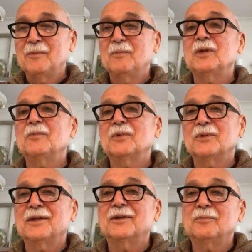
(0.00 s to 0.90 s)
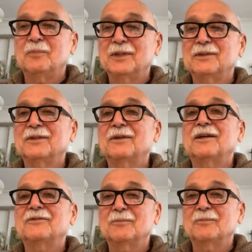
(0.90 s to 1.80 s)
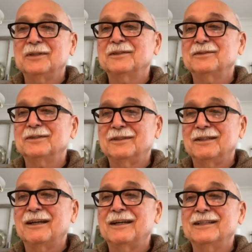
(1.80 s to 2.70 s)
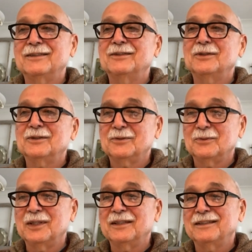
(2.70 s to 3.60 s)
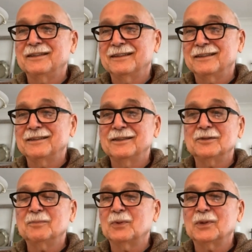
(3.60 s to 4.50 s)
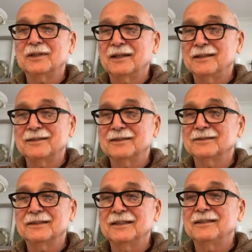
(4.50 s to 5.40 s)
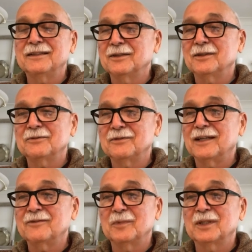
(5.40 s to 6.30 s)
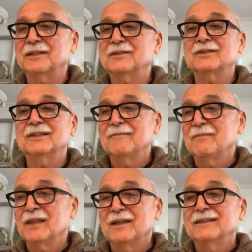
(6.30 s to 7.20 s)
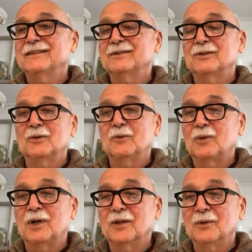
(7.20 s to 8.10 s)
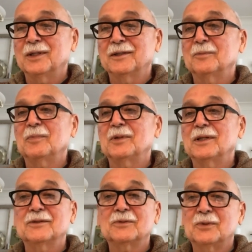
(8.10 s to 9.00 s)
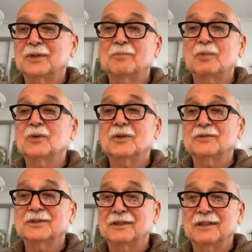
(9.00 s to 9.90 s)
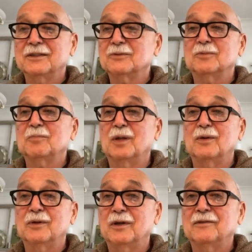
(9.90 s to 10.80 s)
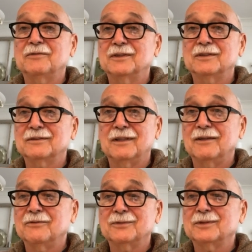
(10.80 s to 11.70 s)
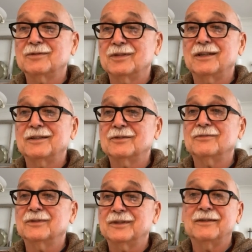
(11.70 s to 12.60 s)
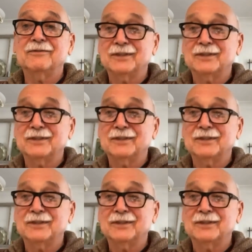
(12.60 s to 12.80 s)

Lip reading: people that are pissed off because it's hot and they're sweaty, and this poor guy doesn't need another 5 minutes, wallowing in a place where both of his legs were blown off and his life was changed forever.